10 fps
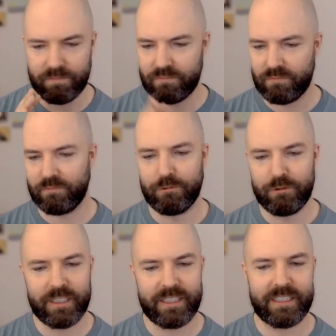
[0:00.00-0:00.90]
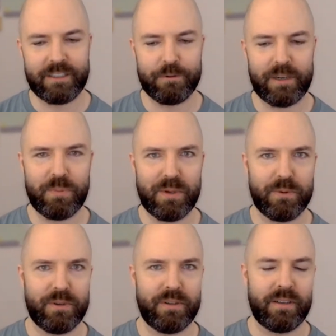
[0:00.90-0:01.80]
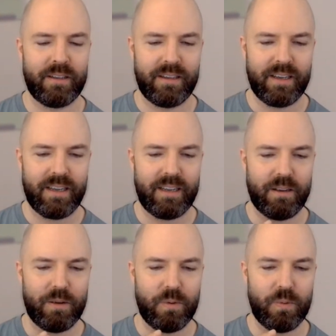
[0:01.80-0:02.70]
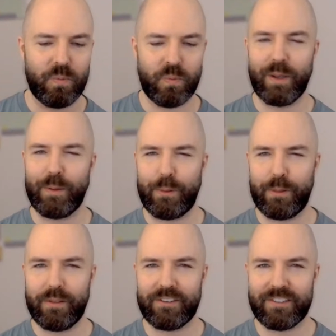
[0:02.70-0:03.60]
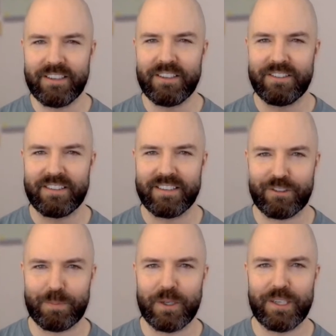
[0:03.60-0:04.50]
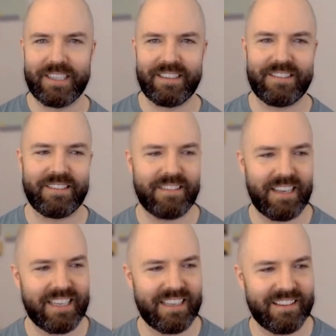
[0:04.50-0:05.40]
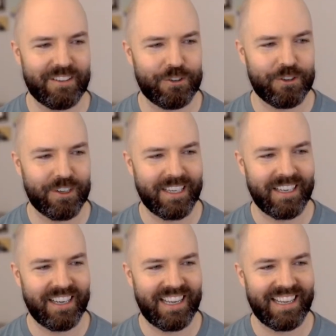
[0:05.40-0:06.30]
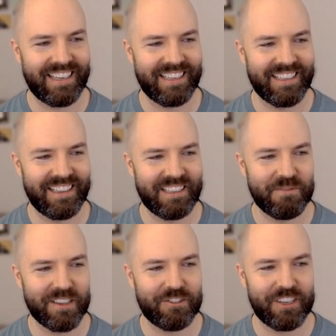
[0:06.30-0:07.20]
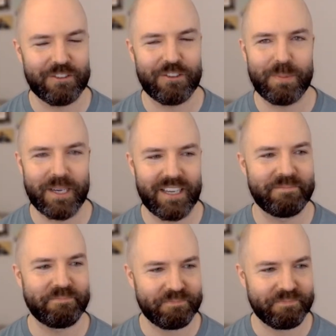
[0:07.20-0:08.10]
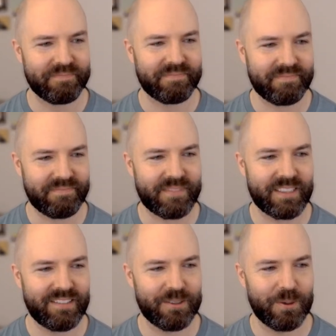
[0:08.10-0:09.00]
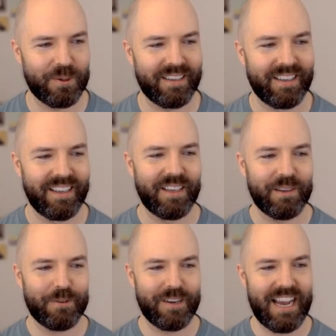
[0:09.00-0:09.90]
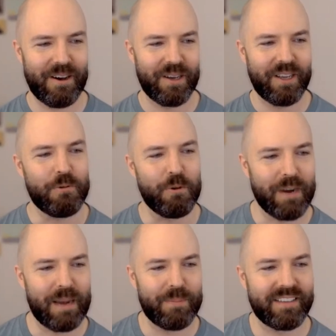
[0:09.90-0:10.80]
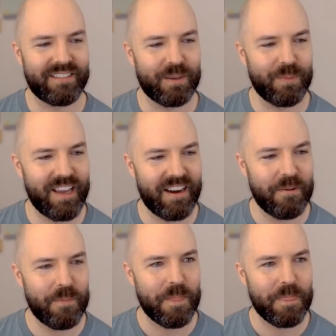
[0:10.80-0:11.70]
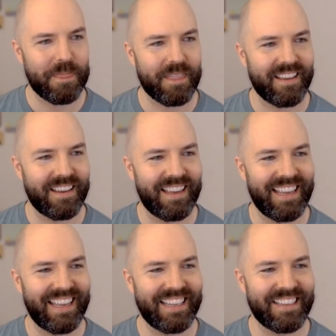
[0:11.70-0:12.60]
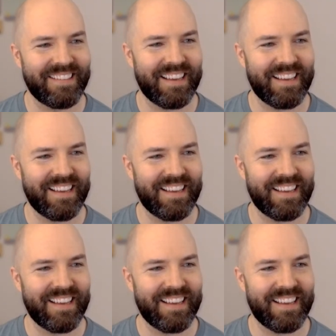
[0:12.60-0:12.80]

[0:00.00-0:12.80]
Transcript: Really great people with skills and experience taking this journey and leaving these challenges behind. So for now, we'll wrap things up there. And I will